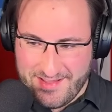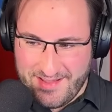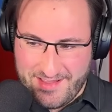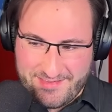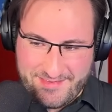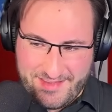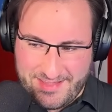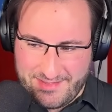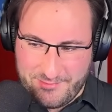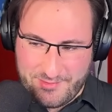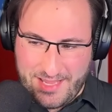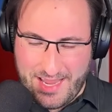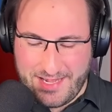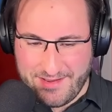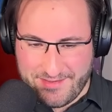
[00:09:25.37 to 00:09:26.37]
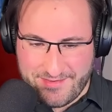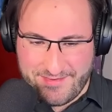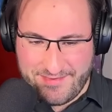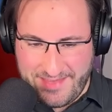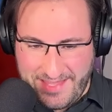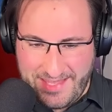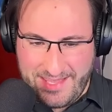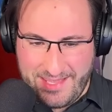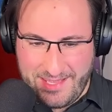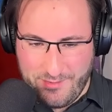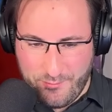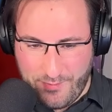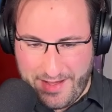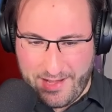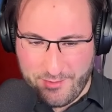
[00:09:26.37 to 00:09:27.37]
It's like you kind of see
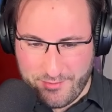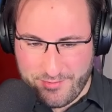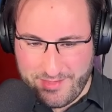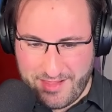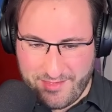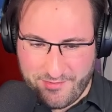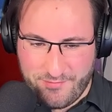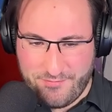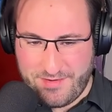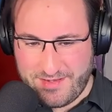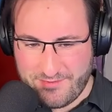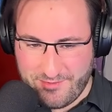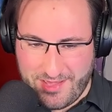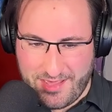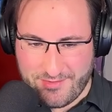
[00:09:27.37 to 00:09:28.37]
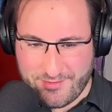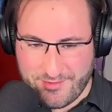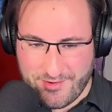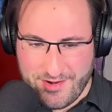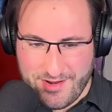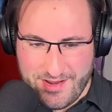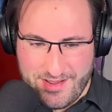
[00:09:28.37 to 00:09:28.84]
where things fit together,